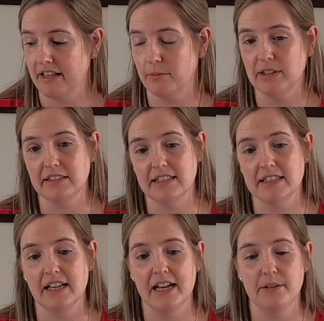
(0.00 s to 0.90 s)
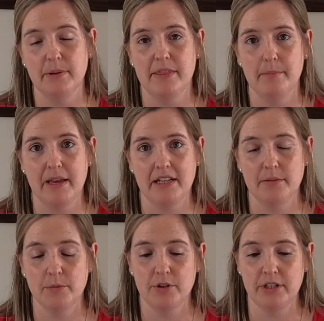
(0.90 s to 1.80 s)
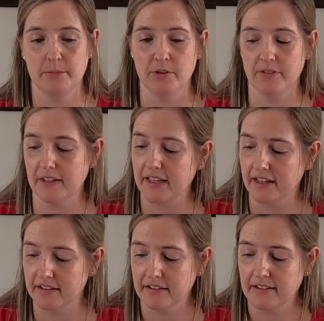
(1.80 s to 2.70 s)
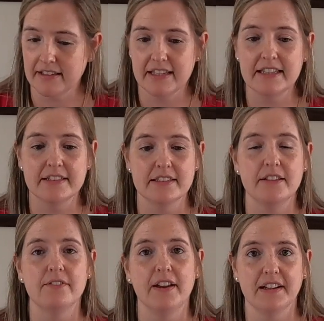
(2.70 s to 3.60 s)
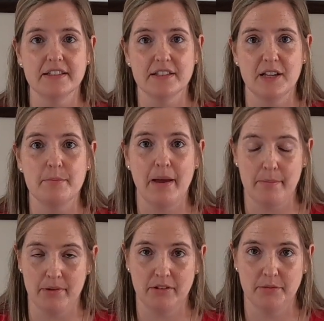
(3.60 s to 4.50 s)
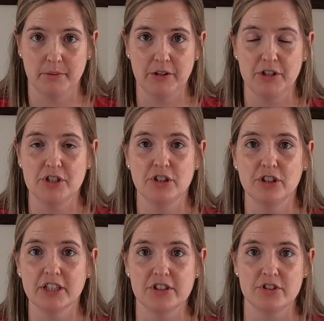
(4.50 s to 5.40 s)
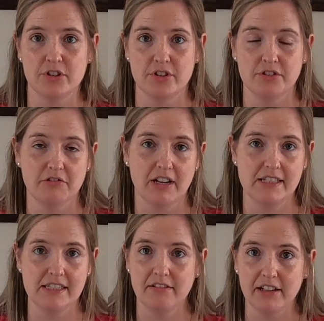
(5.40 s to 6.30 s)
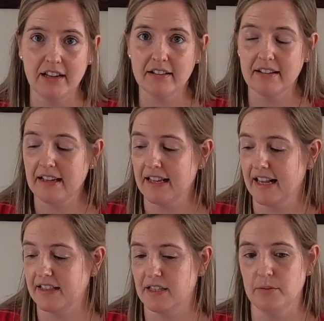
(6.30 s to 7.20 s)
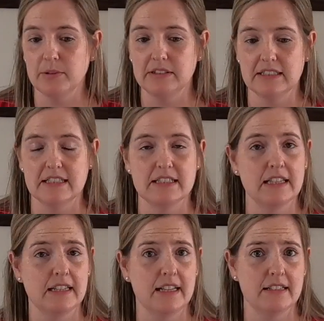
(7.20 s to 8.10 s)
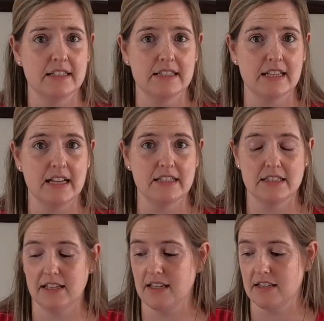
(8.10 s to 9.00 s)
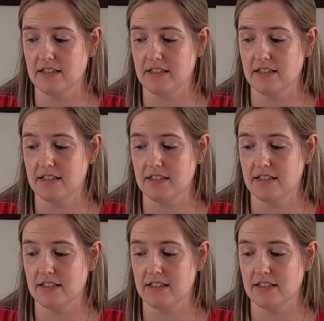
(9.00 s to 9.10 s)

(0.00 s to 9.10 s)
And we'll decide whether Pandemonium over here is in fact a mammal. We're going to look at certain criteria, and then we'll discuss,